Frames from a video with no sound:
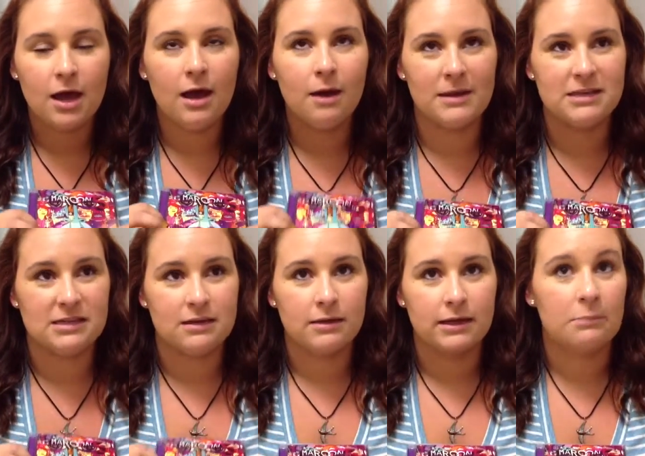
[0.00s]

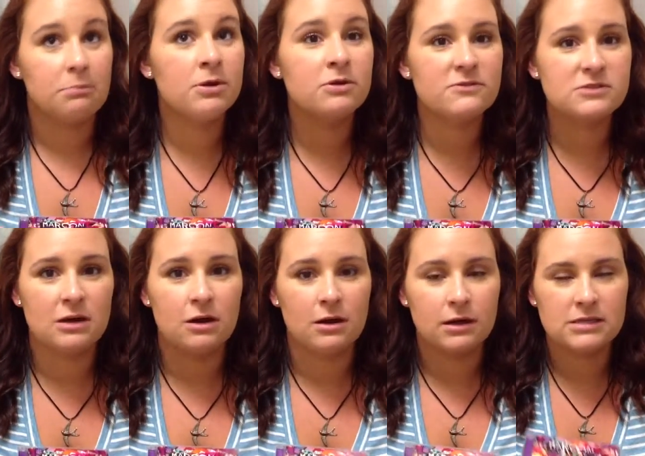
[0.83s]
Amazing, like beautiful
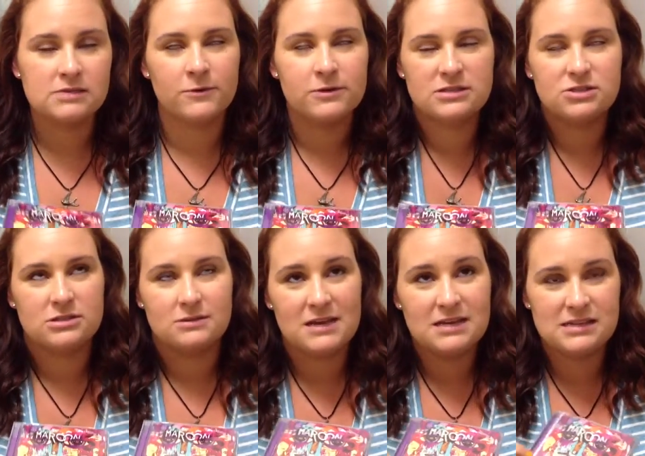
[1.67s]
song, his voice is just
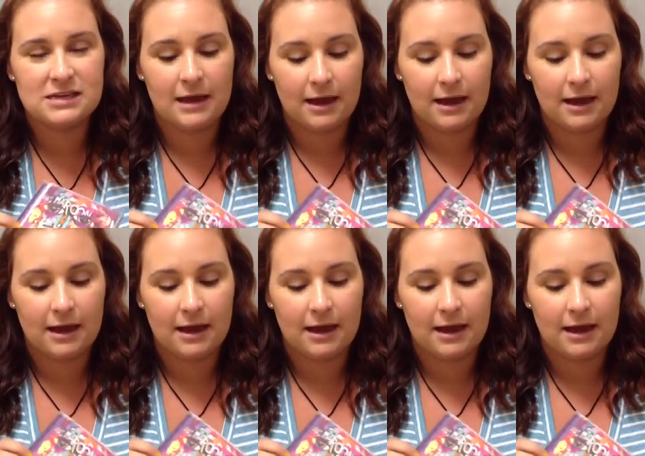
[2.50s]
amazing.